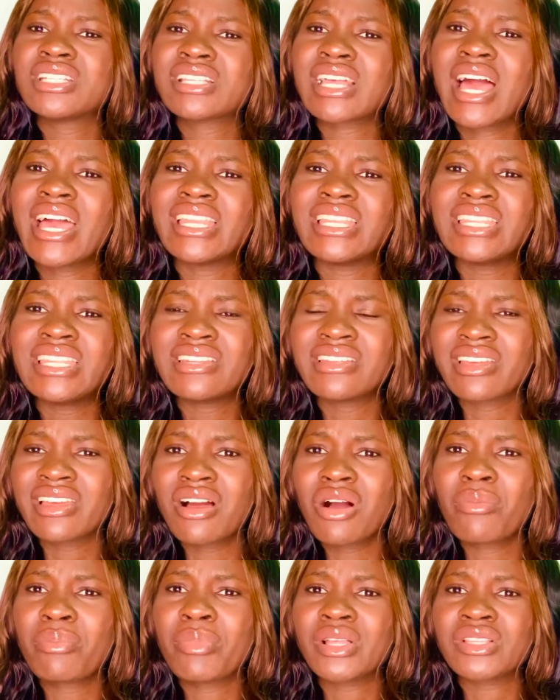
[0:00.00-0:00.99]
I need
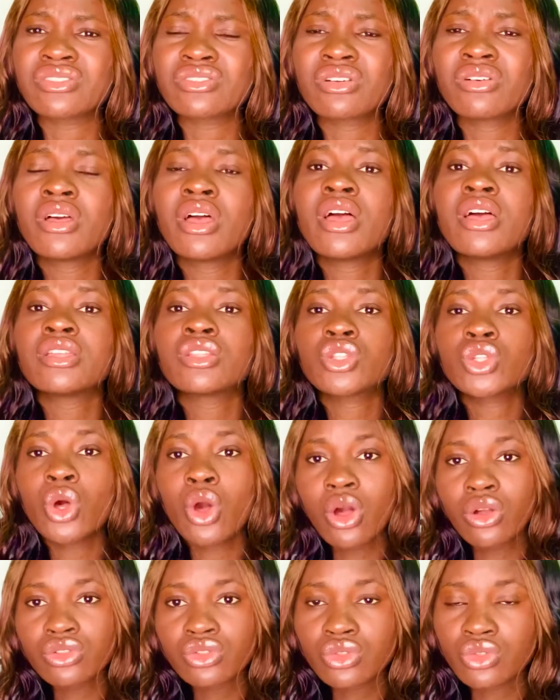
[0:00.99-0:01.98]
help and stuff.
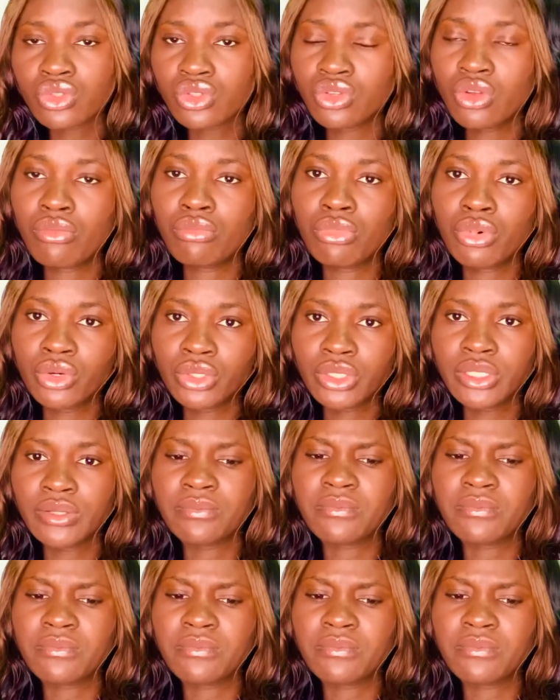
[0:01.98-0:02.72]
Talk to somebody.